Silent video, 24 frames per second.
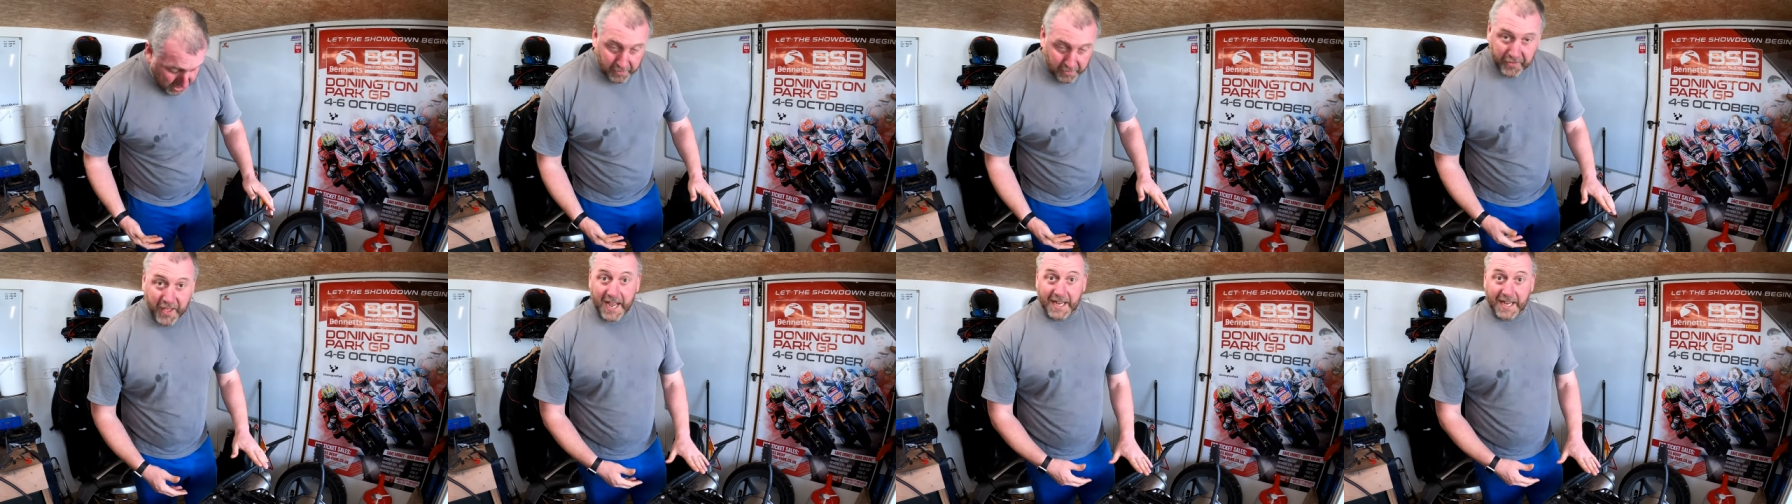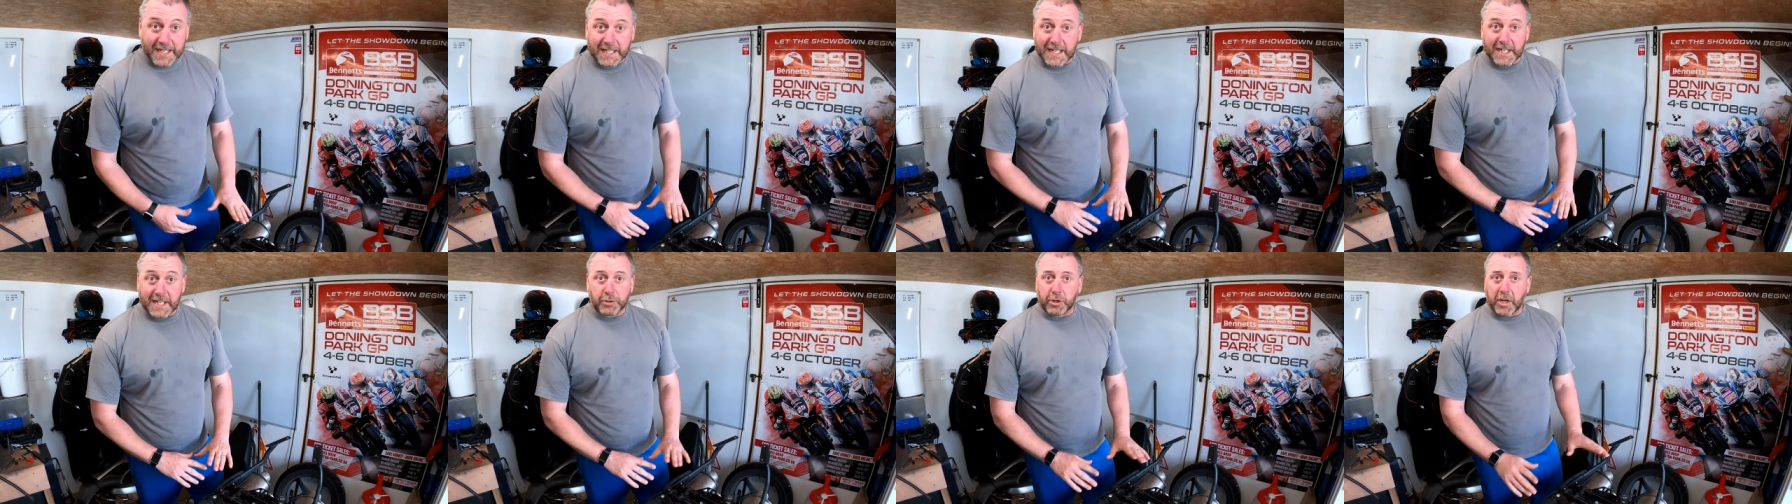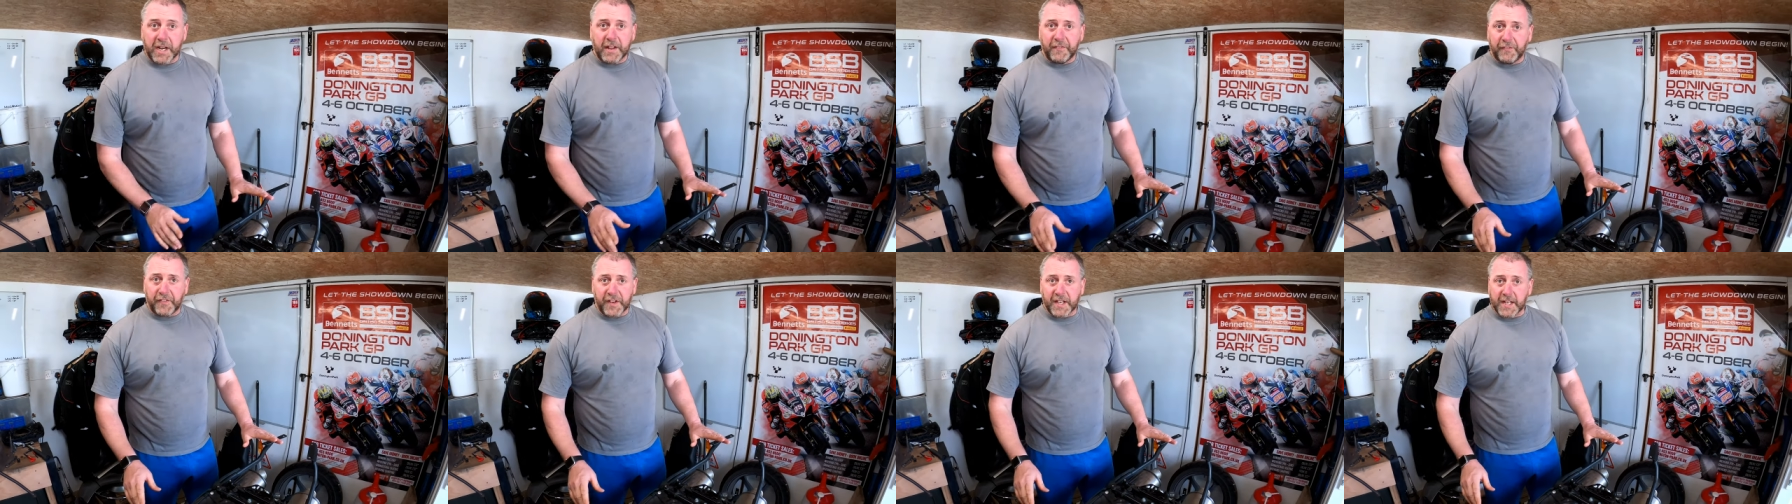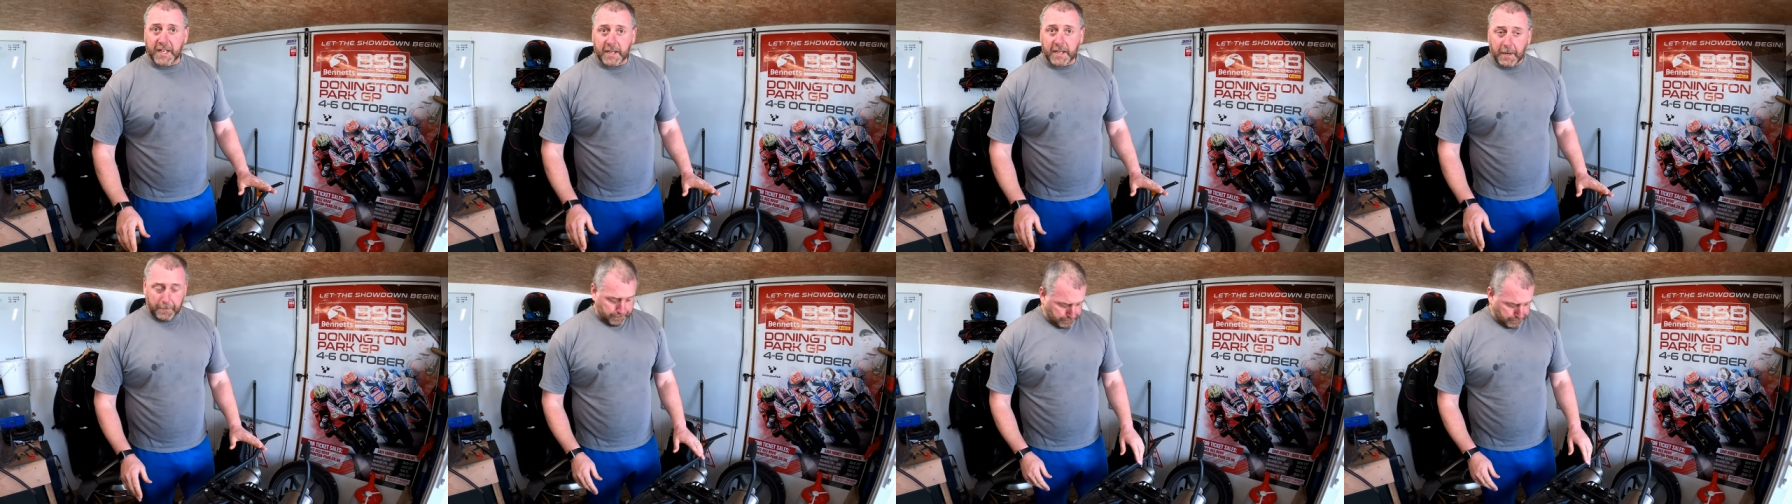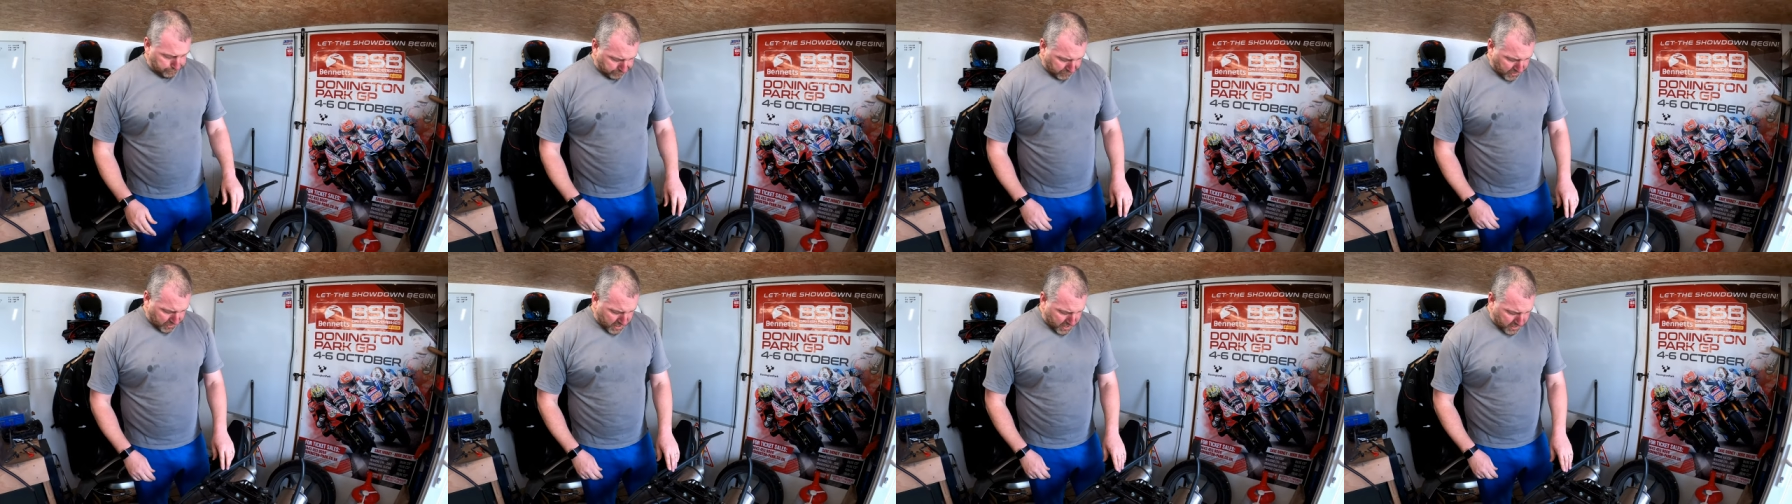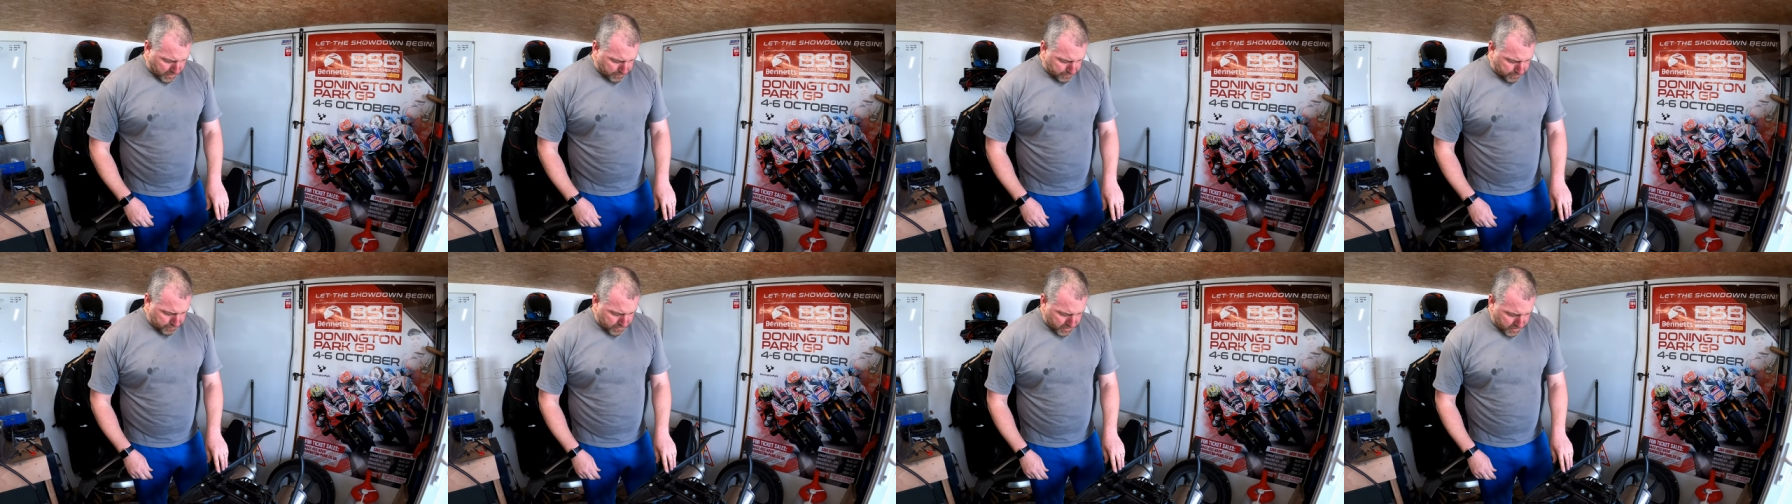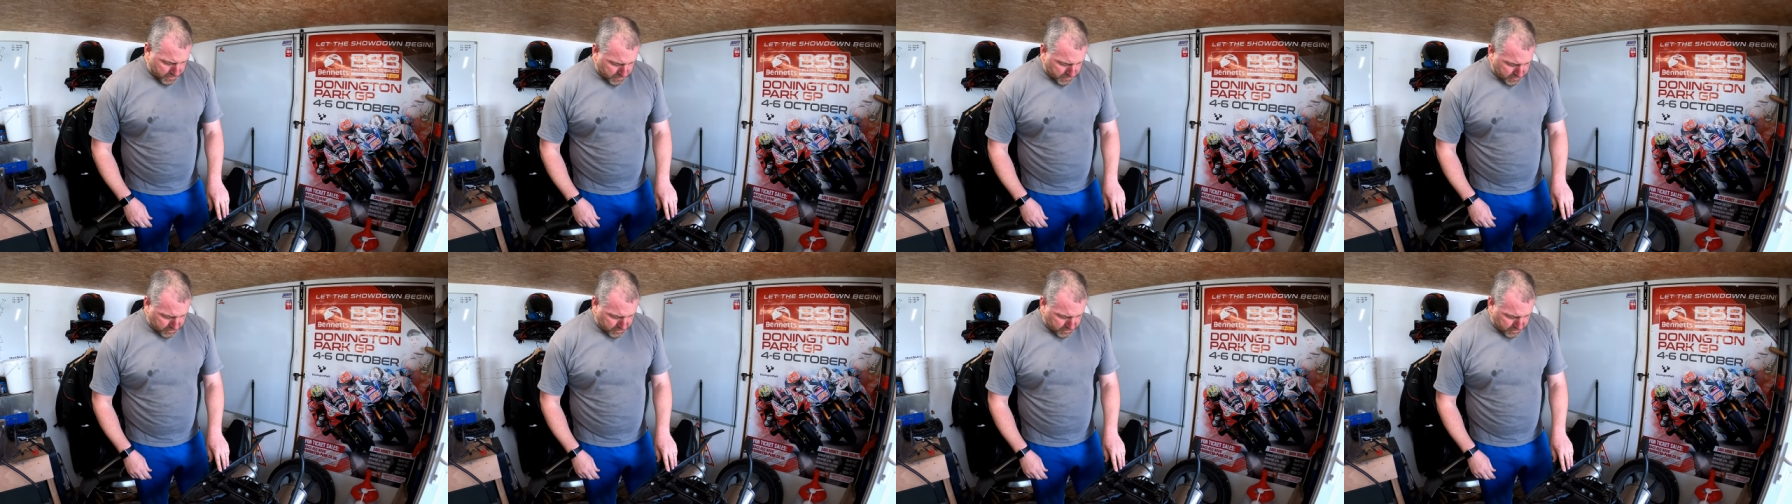we are, that is literally it fitted. Um,